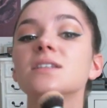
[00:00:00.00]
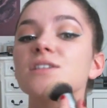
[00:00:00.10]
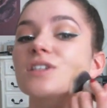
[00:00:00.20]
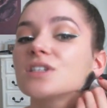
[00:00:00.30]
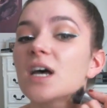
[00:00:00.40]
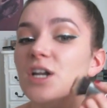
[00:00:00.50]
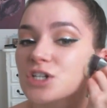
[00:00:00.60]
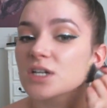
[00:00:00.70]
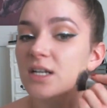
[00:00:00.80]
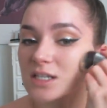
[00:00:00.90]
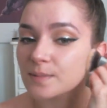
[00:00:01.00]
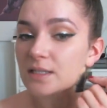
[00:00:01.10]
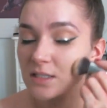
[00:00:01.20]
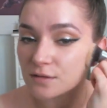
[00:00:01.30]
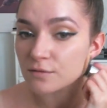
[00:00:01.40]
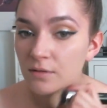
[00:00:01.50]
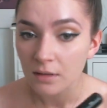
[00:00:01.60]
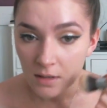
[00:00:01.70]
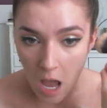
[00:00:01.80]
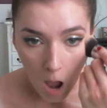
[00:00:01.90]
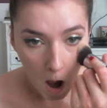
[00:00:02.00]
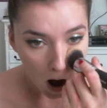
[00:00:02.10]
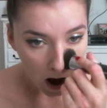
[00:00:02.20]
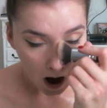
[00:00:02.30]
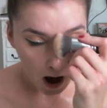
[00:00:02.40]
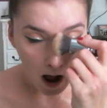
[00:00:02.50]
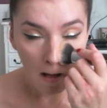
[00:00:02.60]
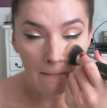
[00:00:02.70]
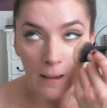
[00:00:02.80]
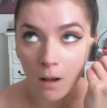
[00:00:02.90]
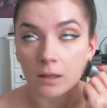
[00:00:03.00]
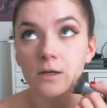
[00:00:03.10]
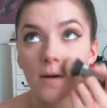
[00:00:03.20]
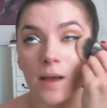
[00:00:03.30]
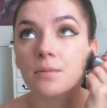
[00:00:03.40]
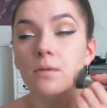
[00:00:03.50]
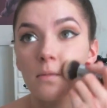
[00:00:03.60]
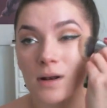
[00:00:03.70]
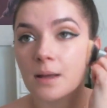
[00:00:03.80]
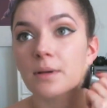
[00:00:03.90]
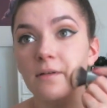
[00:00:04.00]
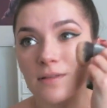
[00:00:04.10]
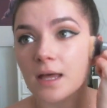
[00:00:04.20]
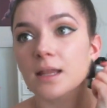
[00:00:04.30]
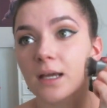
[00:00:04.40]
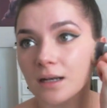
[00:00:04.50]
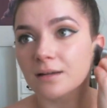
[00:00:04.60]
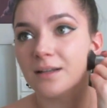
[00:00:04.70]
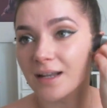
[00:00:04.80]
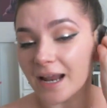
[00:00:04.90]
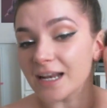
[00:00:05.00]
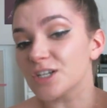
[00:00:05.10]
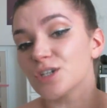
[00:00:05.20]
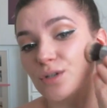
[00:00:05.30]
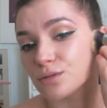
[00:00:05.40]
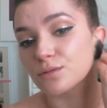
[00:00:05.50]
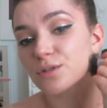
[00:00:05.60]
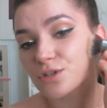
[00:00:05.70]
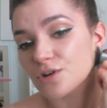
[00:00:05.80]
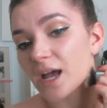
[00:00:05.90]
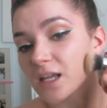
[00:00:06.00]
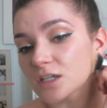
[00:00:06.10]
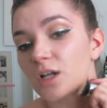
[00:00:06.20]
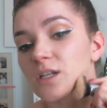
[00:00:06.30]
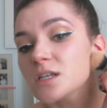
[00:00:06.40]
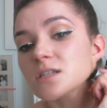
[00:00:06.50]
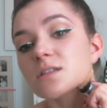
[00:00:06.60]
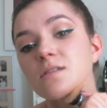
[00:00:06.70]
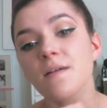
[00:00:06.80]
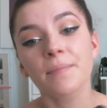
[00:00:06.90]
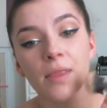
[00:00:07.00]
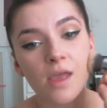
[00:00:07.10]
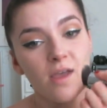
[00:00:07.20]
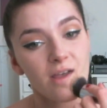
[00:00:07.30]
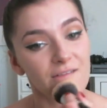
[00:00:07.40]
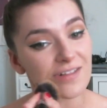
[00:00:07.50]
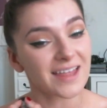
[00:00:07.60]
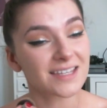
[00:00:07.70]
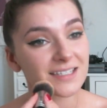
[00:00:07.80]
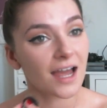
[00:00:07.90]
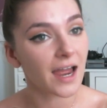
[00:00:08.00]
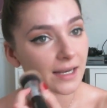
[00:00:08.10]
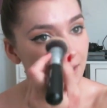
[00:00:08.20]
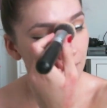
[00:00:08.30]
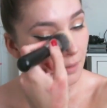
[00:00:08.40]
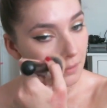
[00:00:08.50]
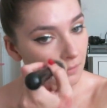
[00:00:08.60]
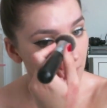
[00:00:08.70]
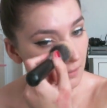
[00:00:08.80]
such an expensive, like, holy crap, what did I pay for that? Like 92 Australian dollars for like this tiny little bottle.